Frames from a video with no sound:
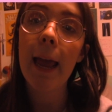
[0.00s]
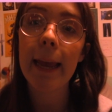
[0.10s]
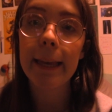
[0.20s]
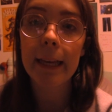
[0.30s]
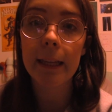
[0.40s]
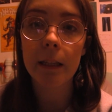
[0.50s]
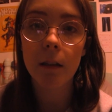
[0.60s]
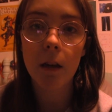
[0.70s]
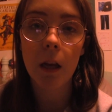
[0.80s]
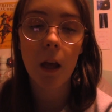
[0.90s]

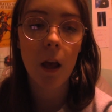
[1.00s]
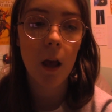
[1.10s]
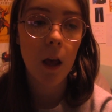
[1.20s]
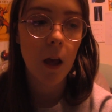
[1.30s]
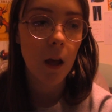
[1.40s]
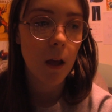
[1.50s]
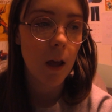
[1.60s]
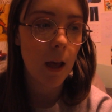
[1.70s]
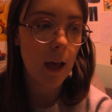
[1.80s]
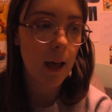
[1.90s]
And,
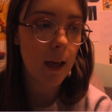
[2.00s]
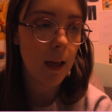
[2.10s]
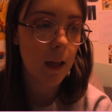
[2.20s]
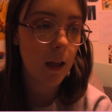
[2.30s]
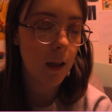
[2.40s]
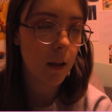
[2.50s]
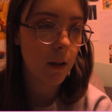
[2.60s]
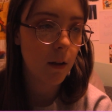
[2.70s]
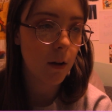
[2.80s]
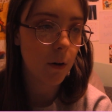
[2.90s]
uh,
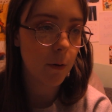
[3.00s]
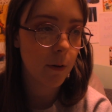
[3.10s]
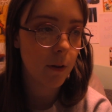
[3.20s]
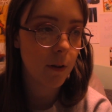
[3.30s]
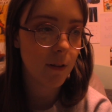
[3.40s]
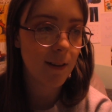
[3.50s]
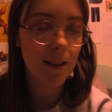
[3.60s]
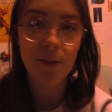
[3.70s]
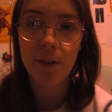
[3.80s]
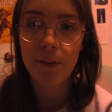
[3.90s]
no, Thursday
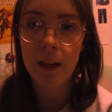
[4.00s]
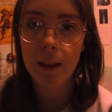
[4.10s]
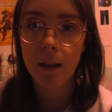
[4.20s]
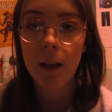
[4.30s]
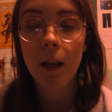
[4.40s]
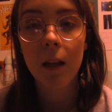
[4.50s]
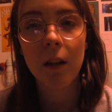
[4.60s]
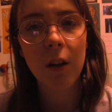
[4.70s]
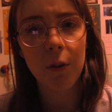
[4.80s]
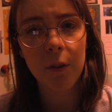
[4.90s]
the 15th?
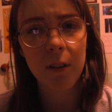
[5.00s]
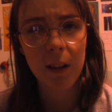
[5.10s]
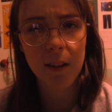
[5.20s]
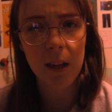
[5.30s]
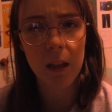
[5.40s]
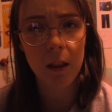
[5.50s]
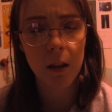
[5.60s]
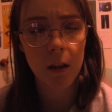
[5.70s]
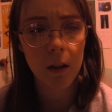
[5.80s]
No, 16th.